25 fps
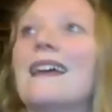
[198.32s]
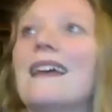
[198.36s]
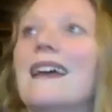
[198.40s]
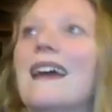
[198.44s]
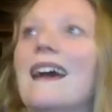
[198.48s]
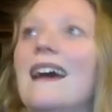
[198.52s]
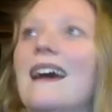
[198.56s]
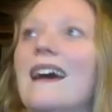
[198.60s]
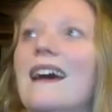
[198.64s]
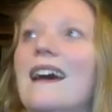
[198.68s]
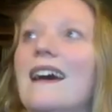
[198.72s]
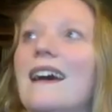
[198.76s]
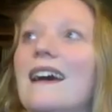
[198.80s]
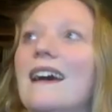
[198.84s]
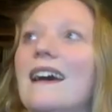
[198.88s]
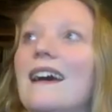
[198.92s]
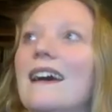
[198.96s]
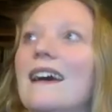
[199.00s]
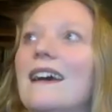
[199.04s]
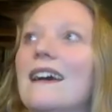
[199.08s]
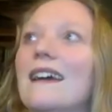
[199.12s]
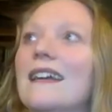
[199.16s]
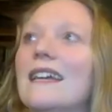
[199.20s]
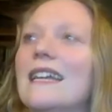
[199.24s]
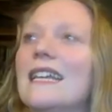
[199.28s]

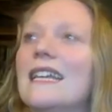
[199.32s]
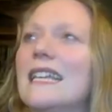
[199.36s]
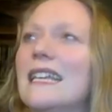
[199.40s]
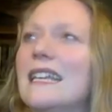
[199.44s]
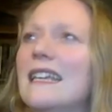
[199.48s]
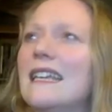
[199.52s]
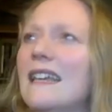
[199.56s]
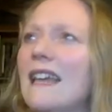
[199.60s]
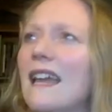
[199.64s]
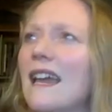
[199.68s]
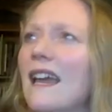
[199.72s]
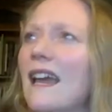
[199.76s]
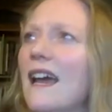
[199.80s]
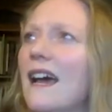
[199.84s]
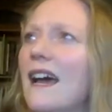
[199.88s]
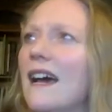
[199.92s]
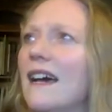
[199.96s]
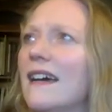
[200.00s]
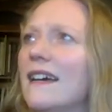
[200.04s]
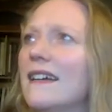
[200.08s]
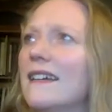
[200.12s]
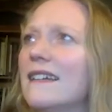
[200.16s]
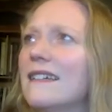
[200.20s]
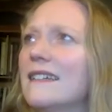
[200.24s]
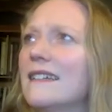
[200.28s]
I
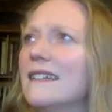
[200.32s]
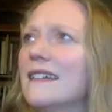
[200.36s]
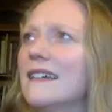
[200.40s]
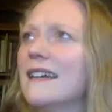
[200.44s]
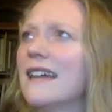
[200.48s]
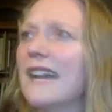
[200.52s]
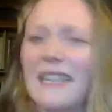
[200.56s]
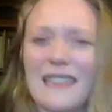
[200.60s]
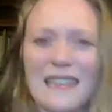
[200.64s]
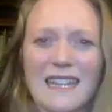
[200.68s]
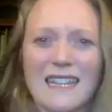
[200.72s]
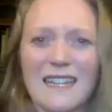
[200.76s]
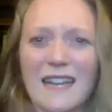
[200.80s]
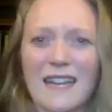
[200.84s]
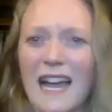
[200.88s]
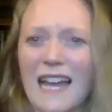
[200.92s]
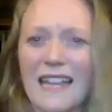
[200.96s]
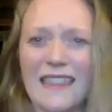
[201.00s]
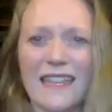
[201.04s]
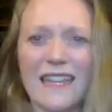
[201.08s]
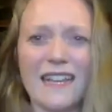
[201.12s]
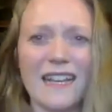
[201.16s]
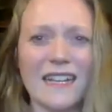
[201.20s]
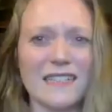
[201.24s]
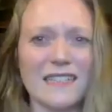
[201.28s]
think
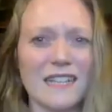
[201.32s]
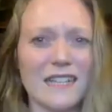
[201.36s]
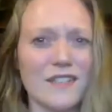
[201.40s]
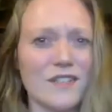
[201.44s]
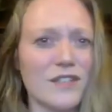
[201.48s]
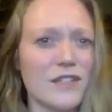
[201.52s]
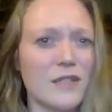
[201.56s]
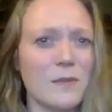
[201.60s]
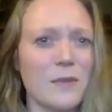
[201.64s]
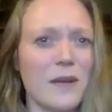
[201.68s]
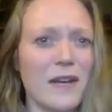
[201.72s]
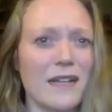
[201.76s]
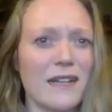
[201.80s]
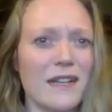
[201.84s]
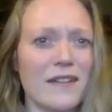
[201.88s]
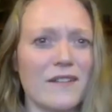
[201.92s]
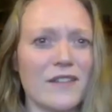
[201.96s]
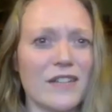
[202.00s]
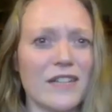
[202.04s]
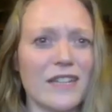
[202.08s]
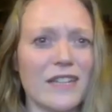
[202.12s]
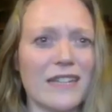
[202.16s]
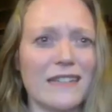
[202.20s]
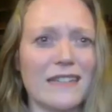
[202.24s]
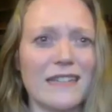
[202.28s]
I touched upon
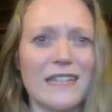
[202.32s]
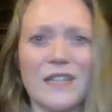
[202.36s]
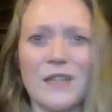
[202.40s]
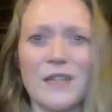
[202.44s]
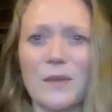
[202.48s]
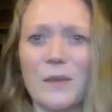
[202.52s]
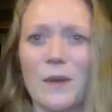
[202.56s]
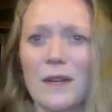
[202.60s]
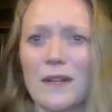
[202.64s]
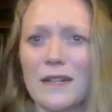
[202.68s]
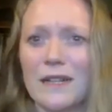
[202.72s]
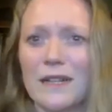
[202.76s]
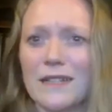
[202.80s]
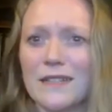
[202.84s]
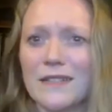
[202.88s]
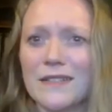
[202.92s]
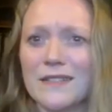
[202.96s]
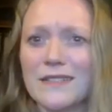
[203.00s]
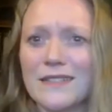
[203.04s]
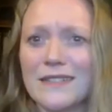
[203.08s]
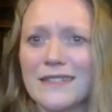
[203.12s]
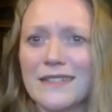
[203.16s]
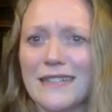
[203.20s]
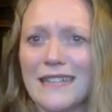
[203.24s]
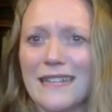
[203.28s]
everything that you wanted
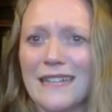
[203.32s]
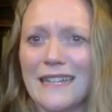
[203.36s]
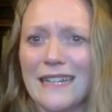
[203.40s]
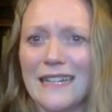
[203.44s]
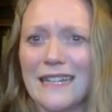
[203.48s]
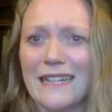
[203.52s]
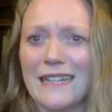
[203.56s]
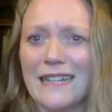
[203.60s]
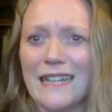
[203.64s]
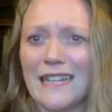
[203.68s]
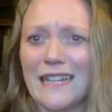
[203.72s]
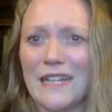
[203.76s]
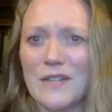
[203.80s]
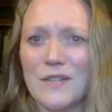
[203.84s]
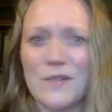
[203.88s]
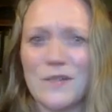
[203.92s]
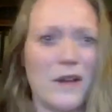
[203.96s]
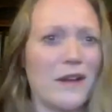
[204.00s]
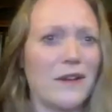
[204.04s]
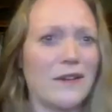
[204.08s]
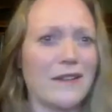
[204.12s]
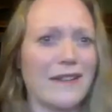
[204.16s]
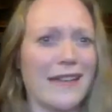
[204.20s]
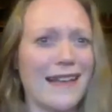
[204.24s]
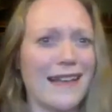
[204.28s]
in an
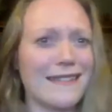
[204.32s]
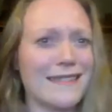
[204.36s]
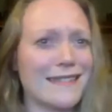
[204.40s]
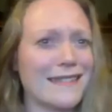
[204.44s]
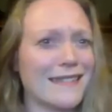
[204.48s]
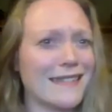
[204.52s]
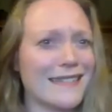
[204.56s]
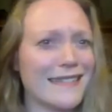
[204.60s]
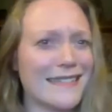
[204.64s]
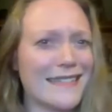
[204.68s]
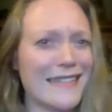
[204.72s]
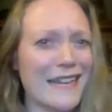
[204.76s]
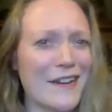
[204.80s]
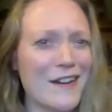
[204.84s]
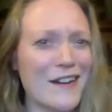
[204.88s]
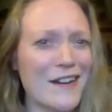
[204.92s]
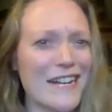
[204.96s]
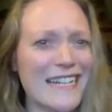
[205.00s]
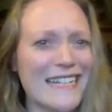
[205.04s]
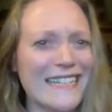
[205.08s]
intro. Yes, Sarah?